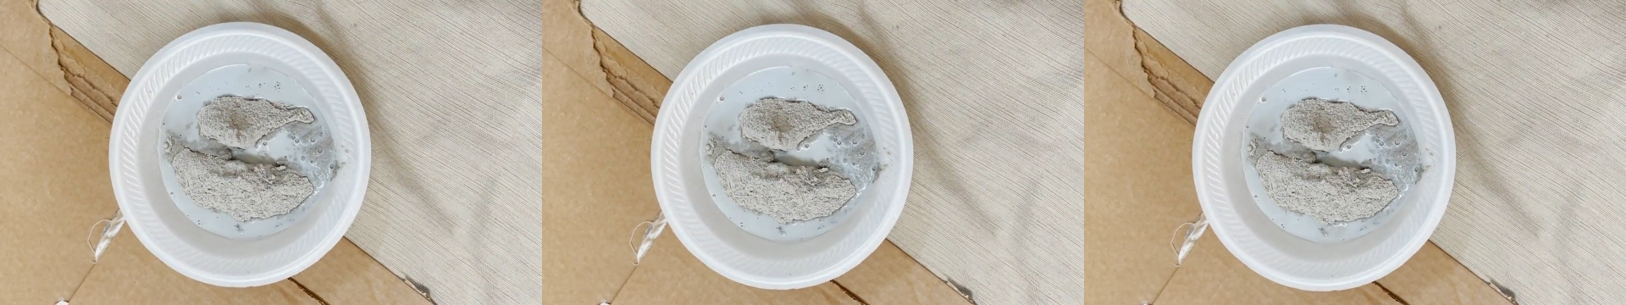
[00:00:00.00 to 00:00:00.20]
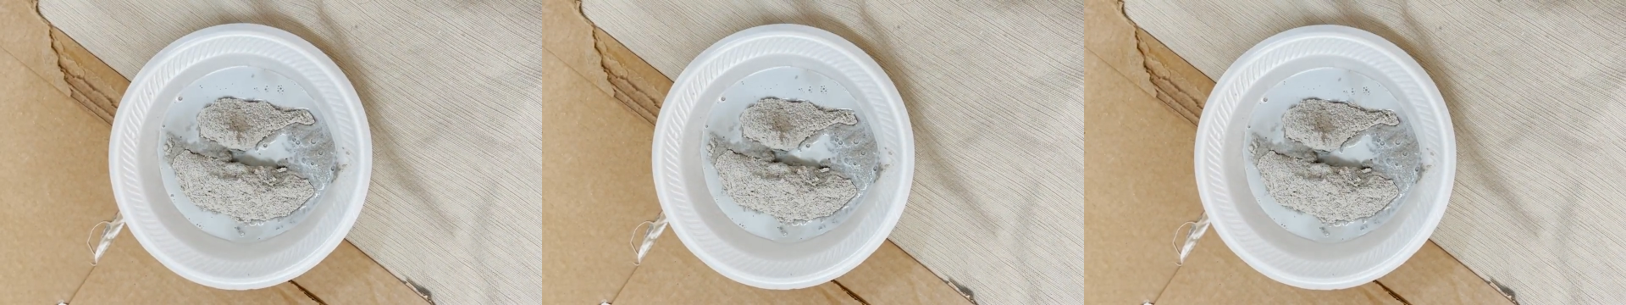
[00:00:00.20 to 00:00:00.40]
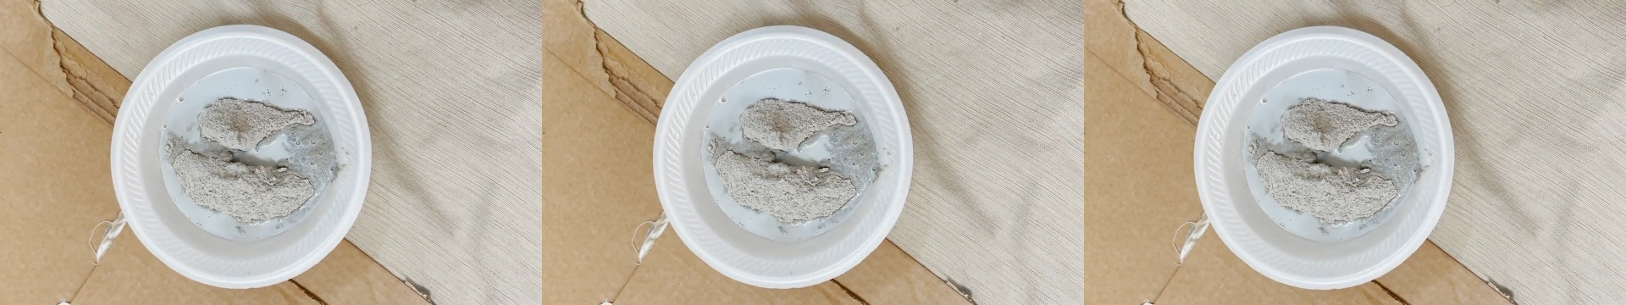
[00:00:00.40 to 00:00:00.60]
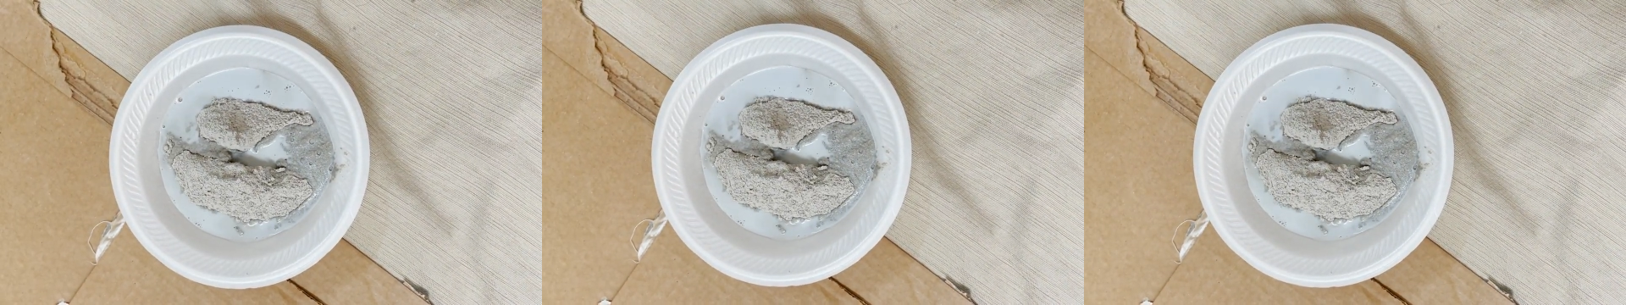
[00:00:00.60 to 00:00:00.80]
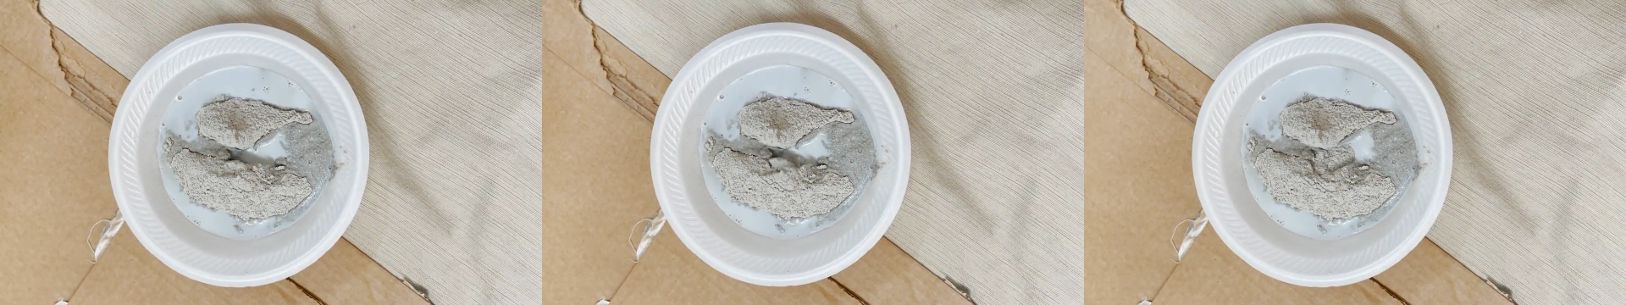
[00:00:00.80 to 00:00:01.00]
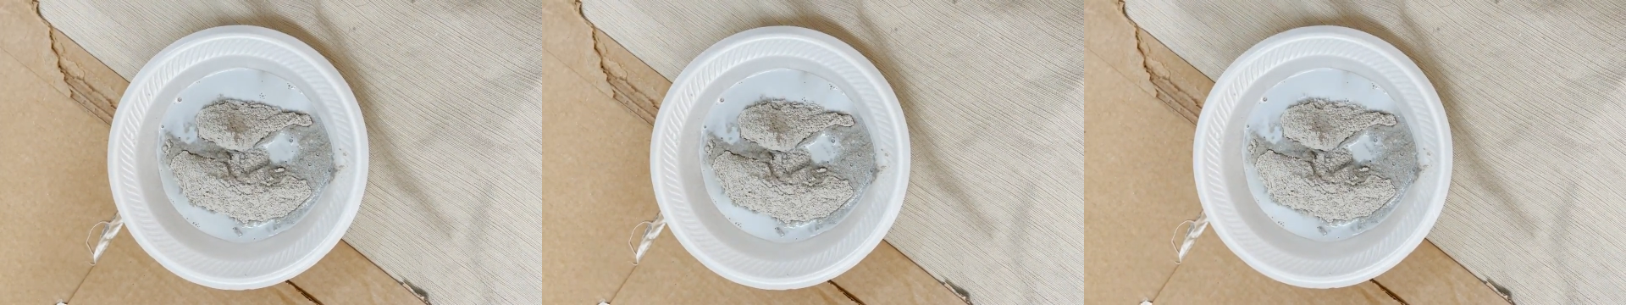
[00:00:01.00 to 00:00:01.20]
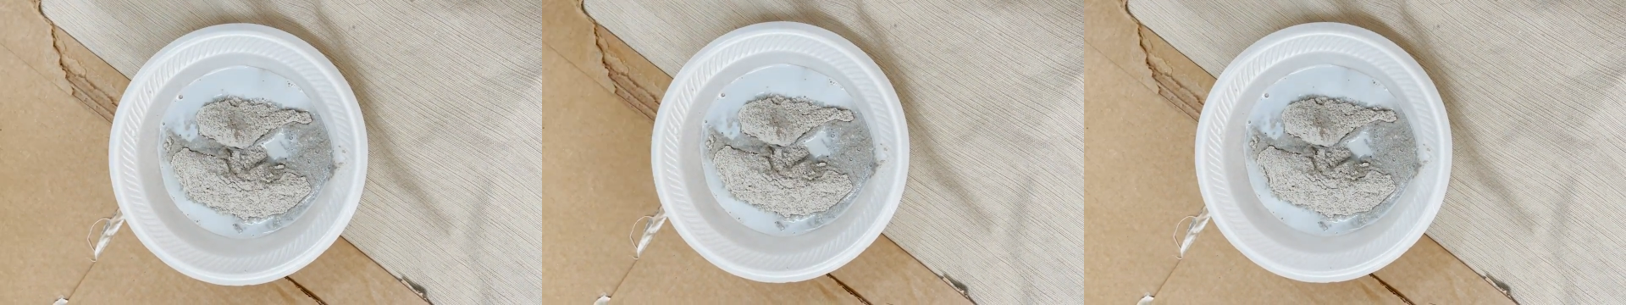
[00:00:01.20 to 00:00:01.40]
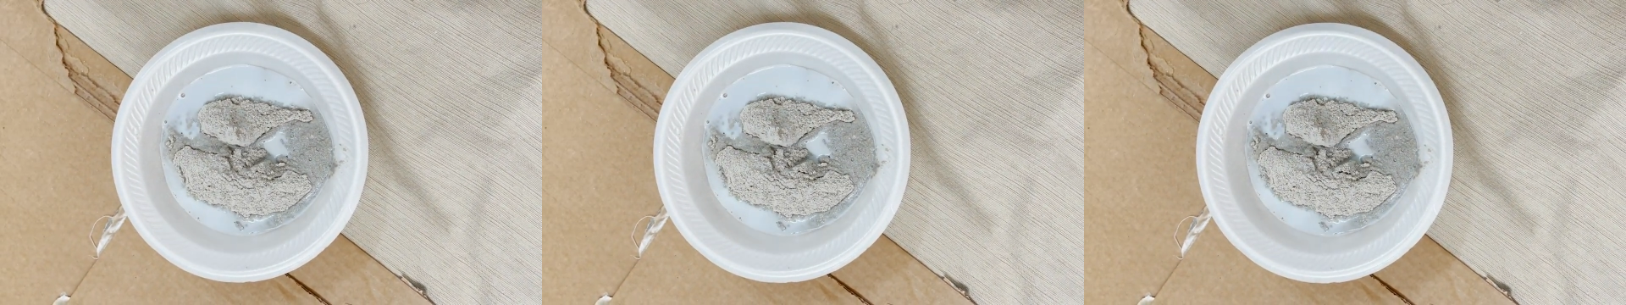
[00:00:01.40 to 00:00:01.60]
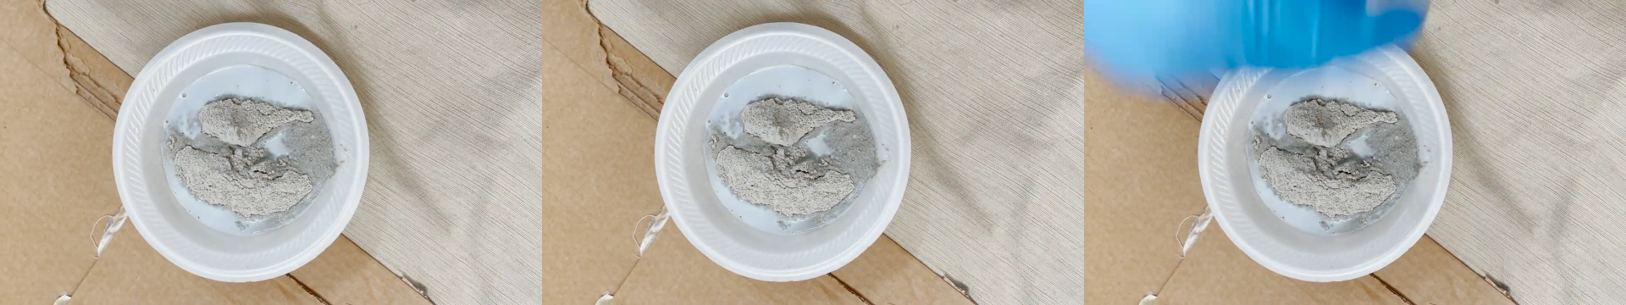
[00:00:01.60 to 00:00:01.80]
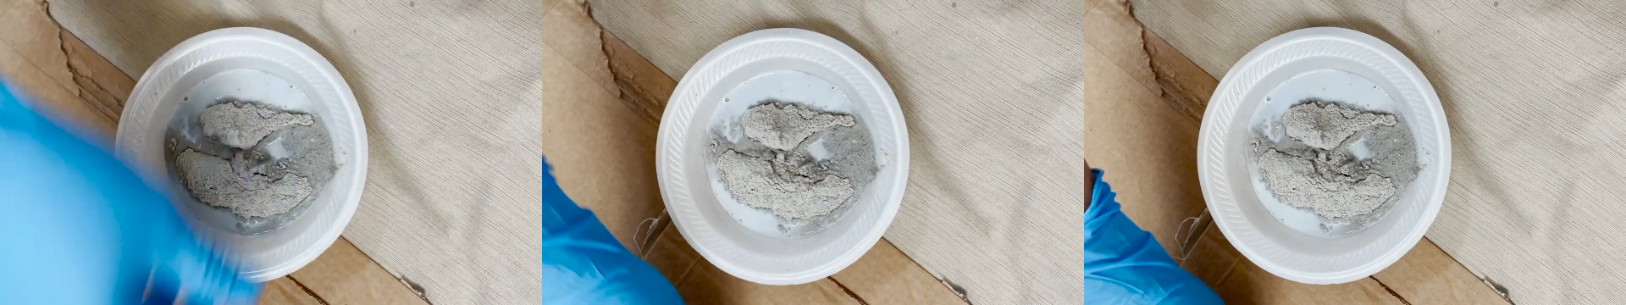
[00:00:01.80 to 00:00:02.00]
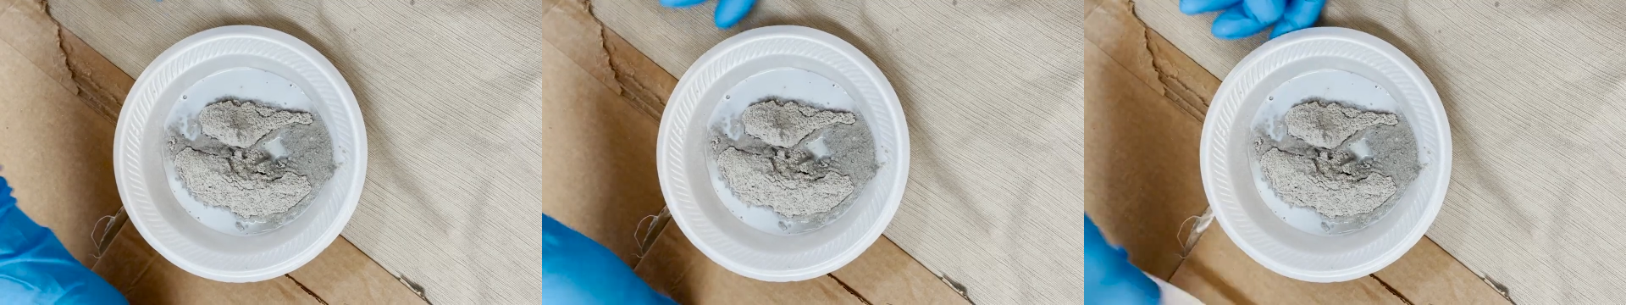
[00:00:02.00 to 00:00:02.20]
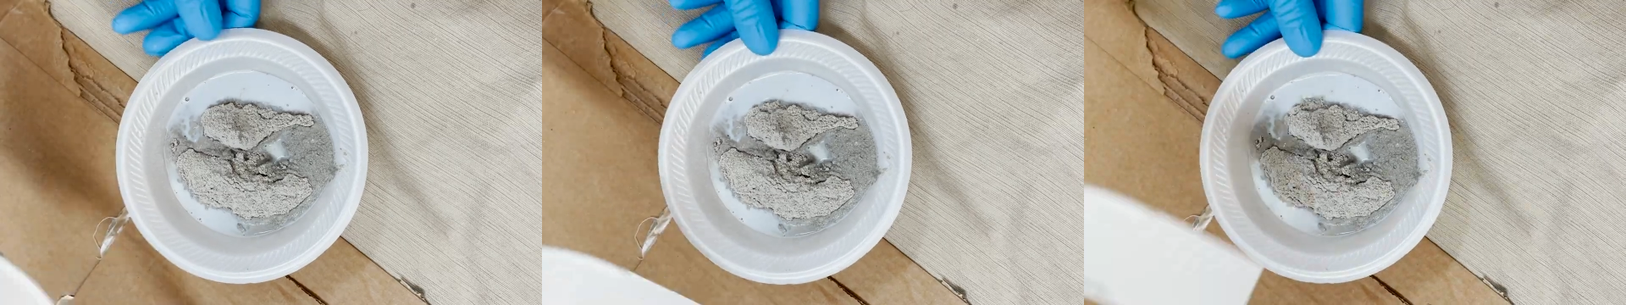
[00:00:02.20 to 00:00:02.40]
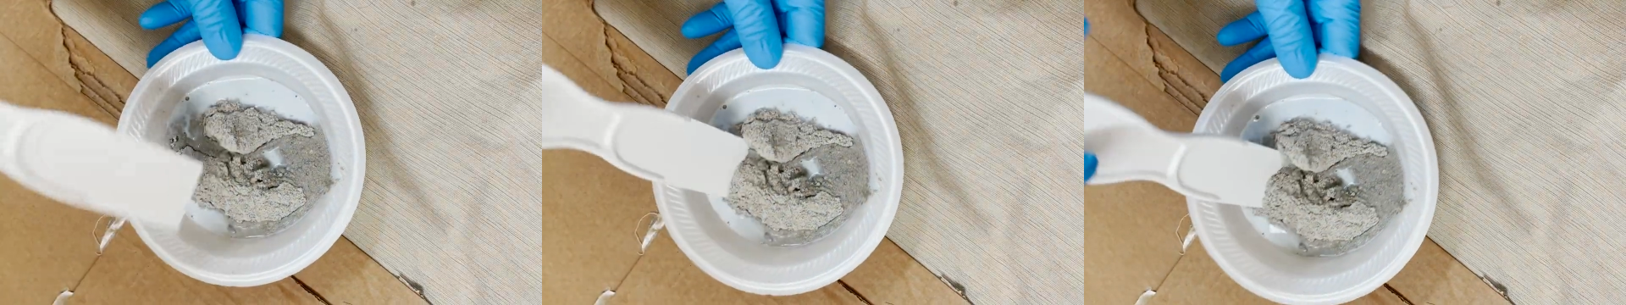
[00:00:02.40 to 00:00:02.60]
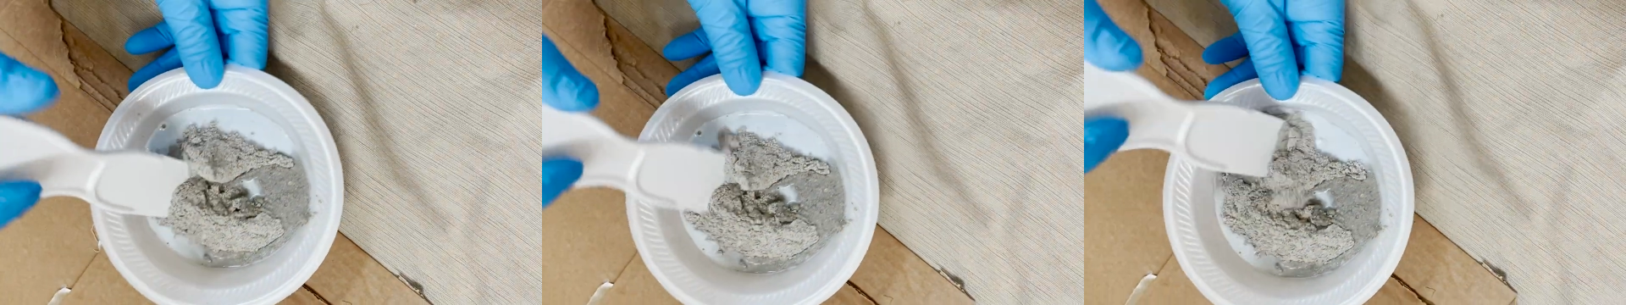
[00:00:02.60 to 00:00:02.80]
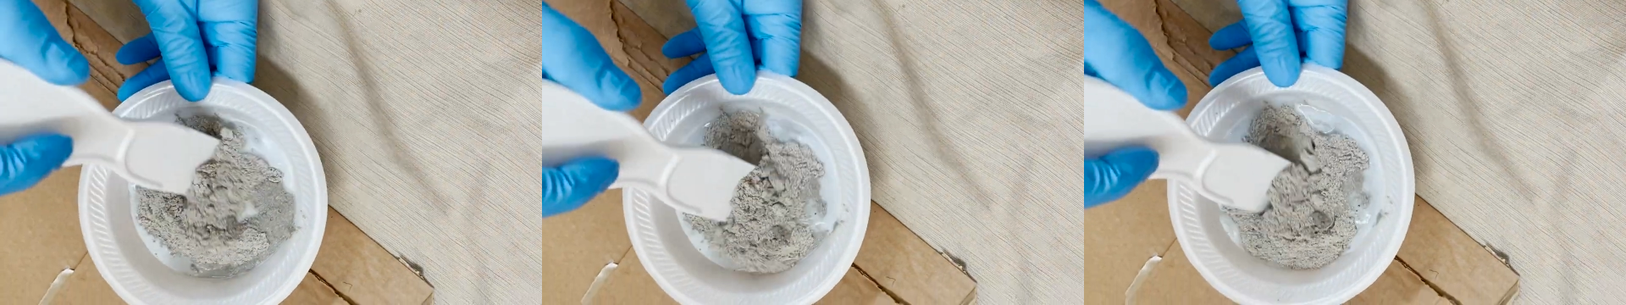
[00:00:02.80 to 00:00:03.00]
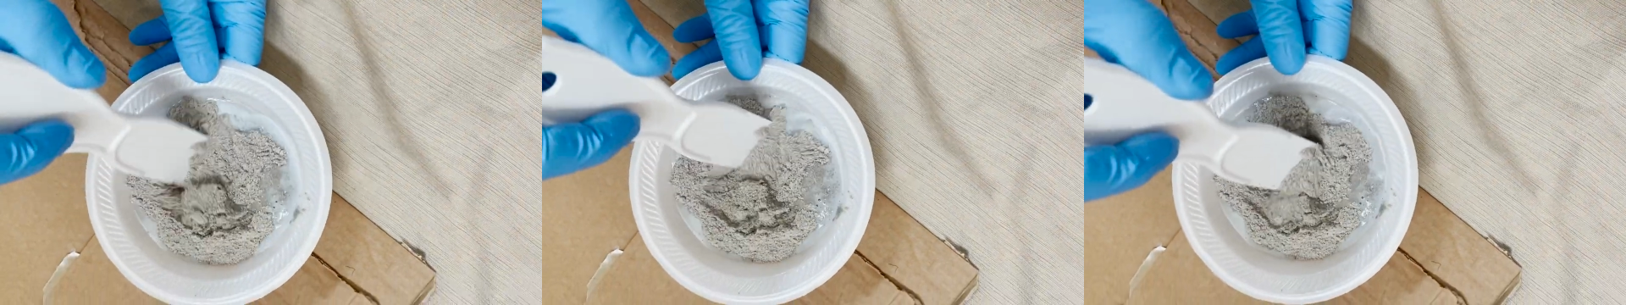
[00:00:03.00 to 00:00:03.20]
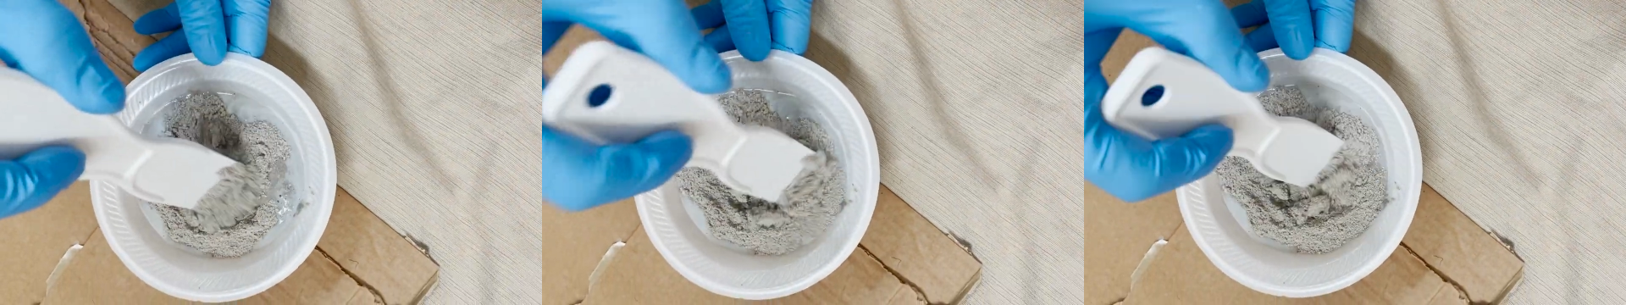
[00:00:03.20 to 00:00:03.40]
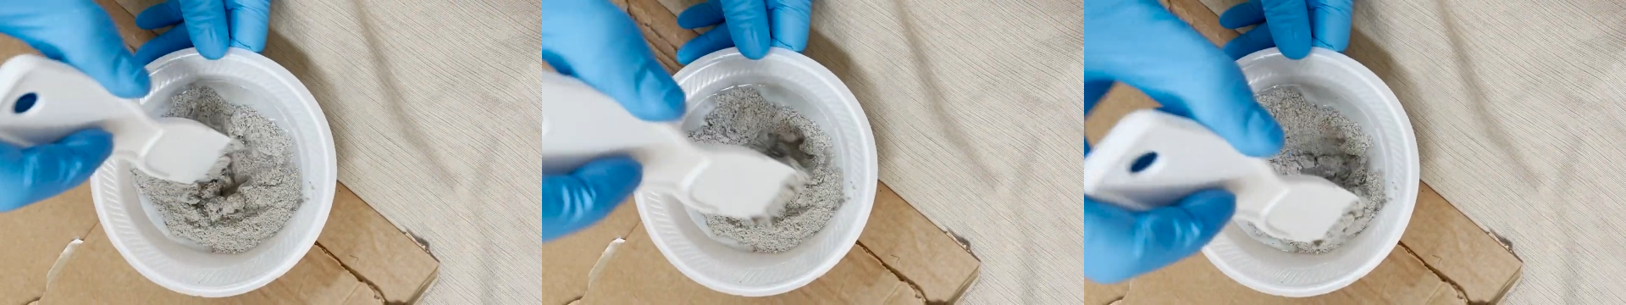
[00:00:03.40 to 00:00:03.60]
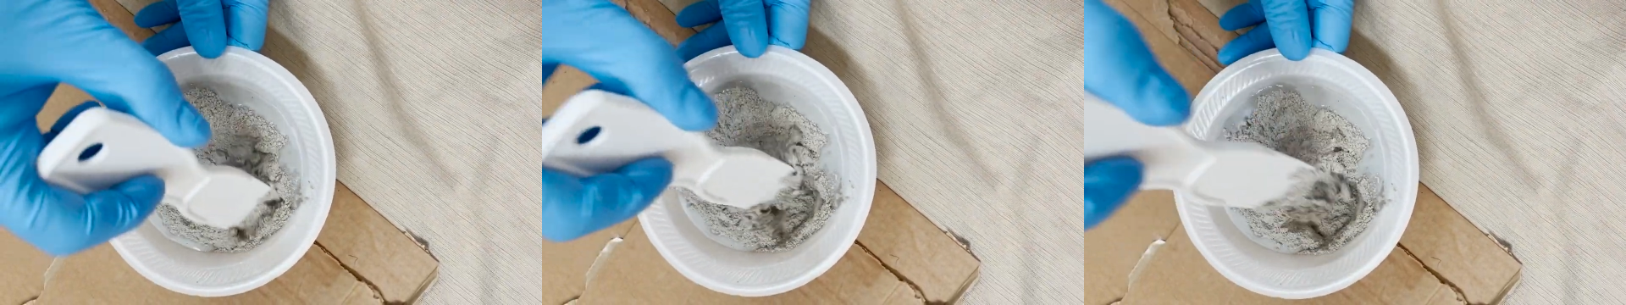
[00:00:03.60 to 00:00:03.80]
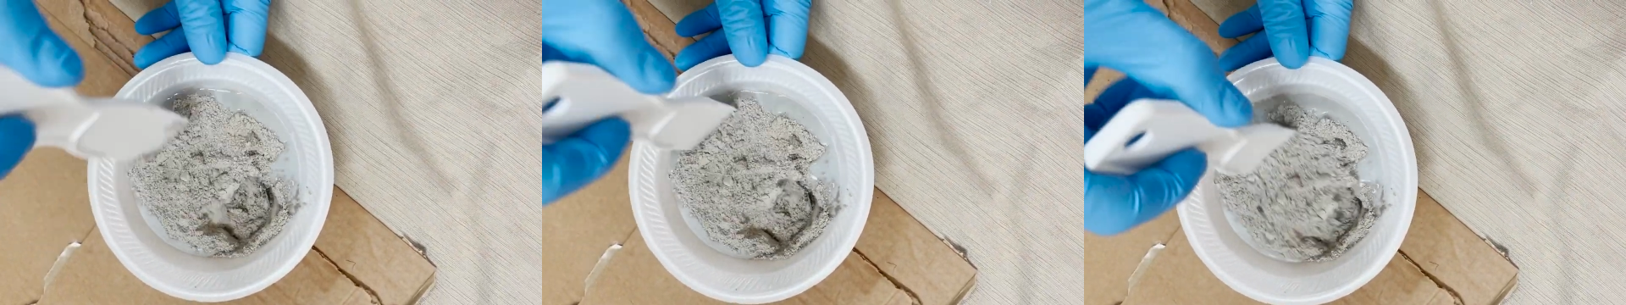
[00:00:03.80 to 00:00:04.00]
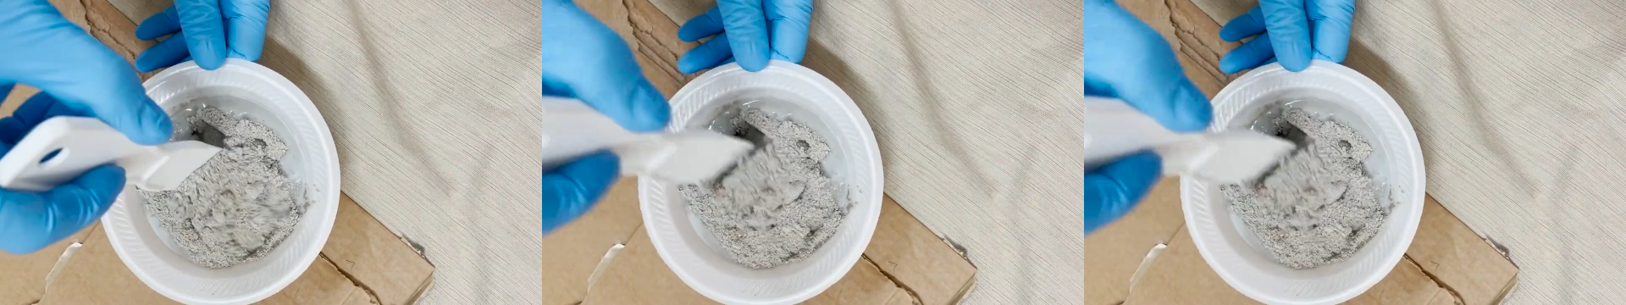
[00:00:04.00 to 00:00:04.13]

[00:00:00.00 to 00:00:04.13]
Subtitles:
No face is visible, so there are no lips to read.